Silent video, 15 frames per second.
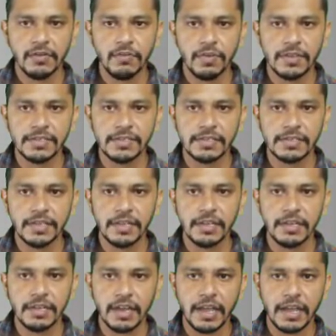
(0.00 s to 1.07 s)
which is
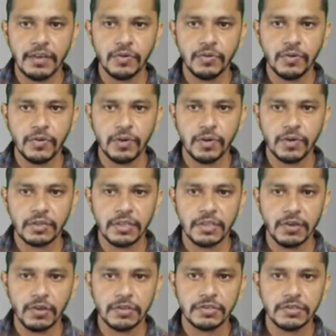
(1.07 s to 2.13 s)
inclined to
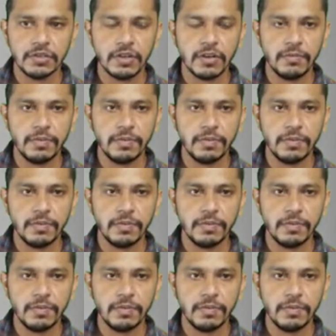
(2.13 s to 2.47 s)
the horizontal